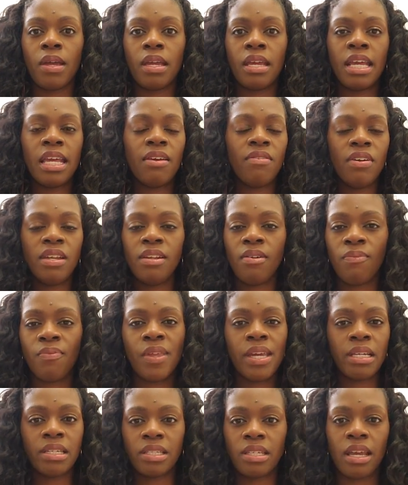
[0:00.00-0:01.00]
even if
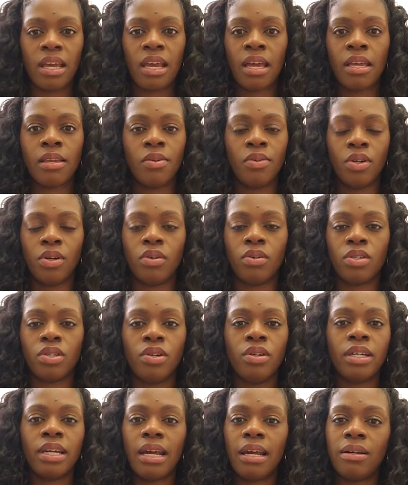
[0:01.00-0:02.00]
they say, you know,
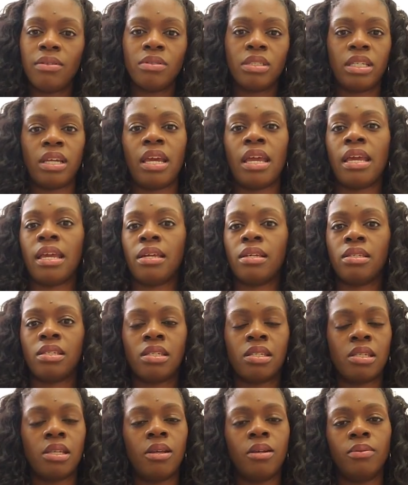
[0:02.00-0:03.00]
your gown
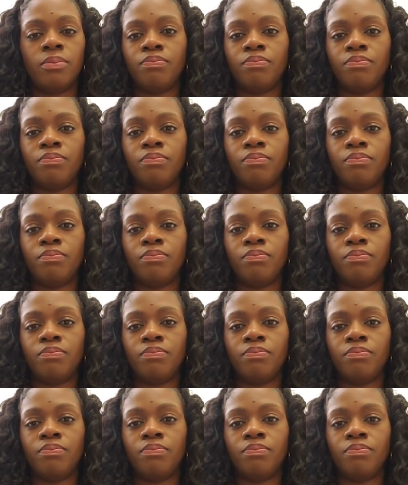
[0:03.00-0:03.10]
takes